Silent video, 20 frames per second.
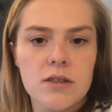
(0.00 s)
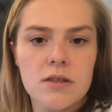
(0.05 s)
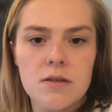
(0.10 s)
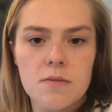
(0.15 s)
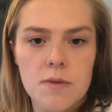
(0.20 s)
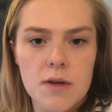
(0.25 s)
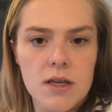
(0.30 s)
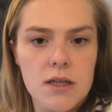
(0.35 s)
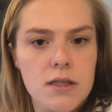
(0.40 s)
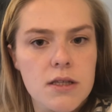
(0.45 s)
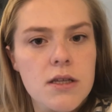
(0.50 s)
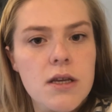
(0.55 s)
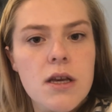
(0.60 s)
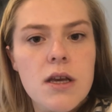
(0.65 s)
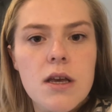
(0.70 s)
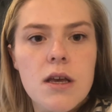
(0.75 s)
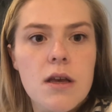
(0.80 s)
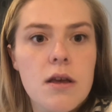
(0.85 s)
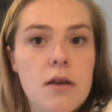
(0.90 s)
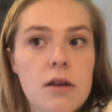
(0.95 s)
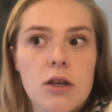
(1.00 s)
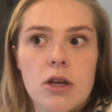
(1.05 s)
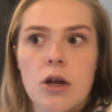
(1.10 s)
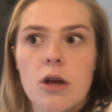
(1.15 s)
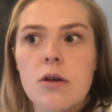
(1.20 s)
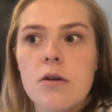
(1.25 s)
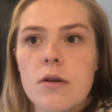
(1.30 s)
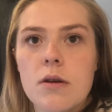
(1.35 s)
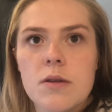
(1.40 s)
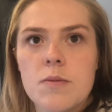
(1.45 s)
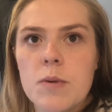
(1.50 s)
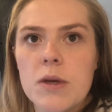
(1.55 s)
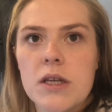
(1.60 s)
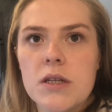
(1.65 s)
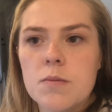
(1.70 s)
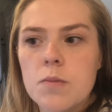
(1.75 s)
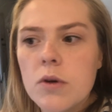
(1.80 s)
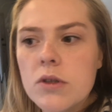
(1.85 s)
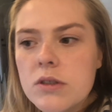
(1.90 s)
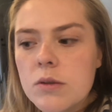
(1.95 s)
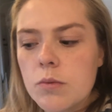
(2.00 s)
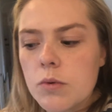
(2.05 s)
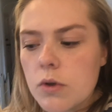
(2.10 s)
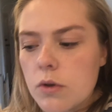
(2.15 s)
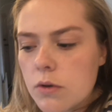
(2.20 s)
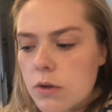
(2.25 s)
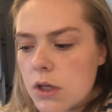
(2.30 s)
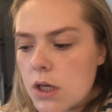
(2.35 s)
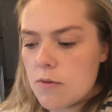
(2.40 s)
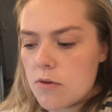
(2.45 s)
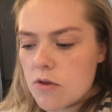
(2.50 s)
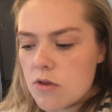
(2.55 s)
to be as big as possible.